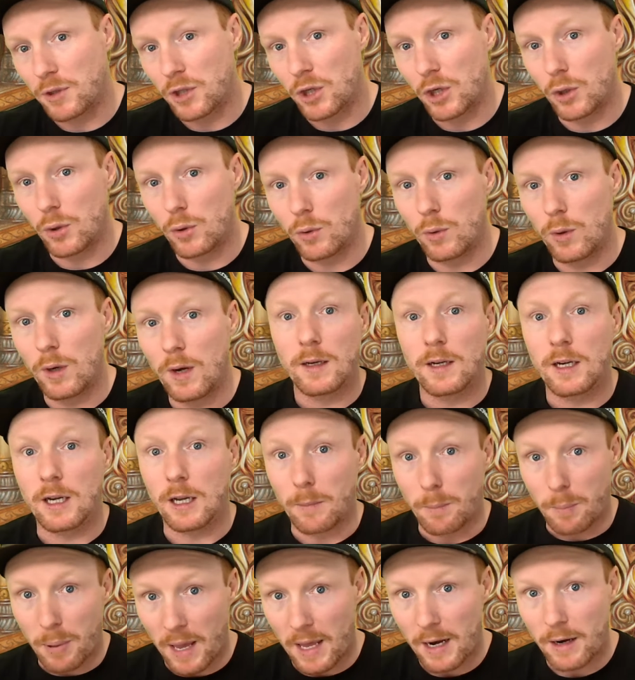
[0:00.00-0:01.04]
to
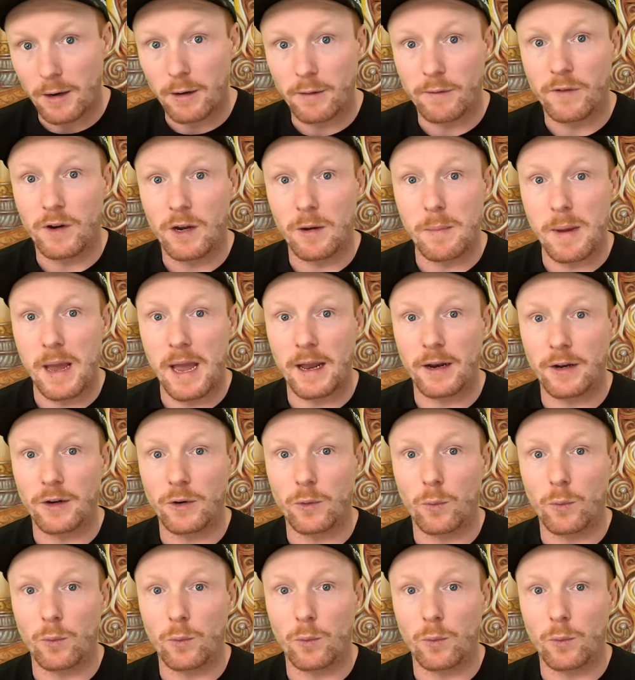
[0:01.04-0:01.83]
competitive Commander,